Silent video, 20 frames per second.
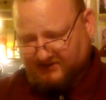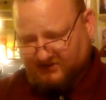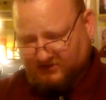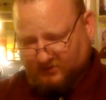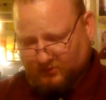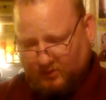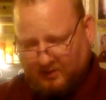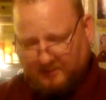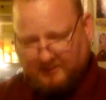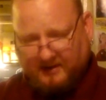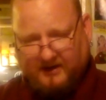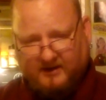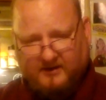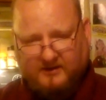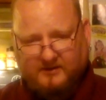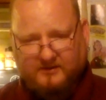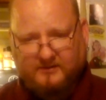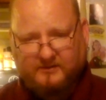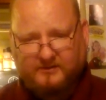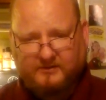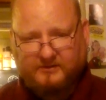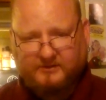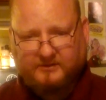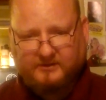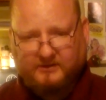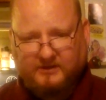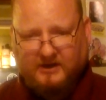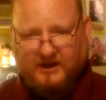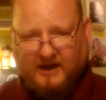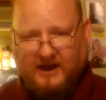a Swimming.
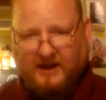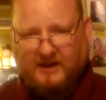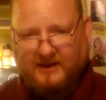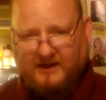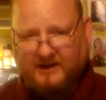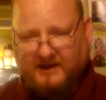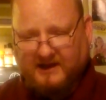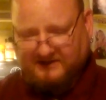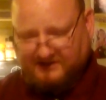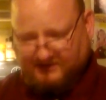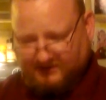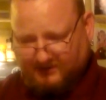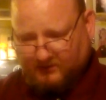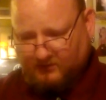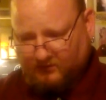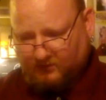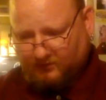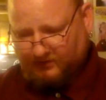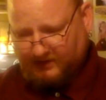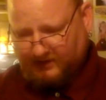I think that's a cool